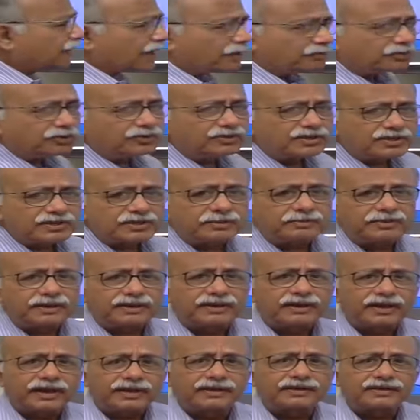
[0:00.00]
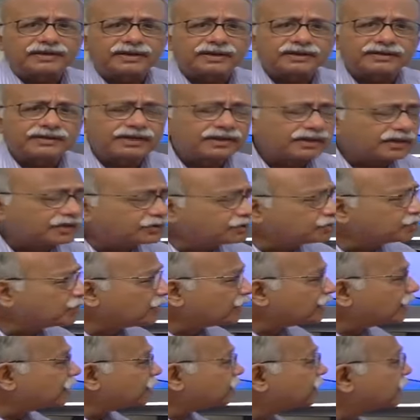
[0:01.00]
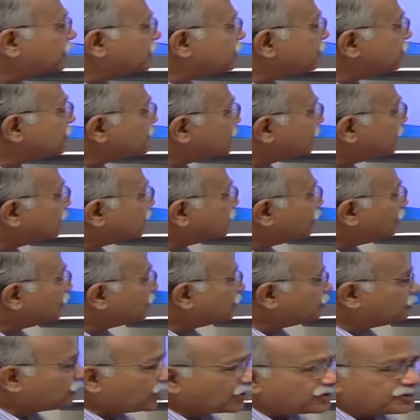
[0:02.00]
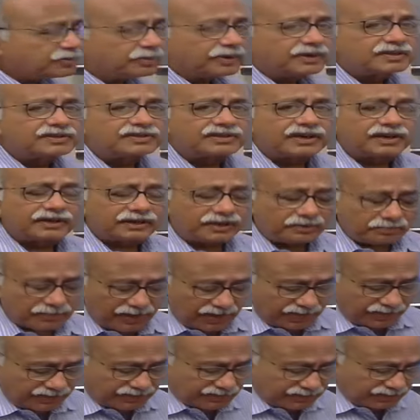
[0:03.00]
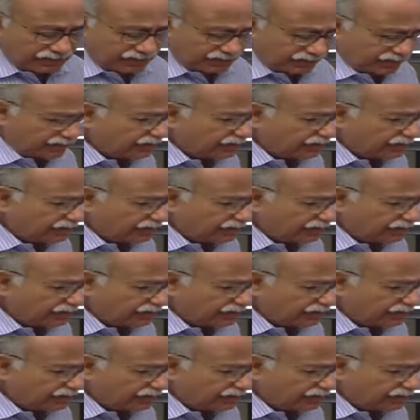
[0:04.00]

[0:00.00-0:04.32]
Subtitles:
We'll come to this a bit later. There are two other words which I've got: prospects and demands.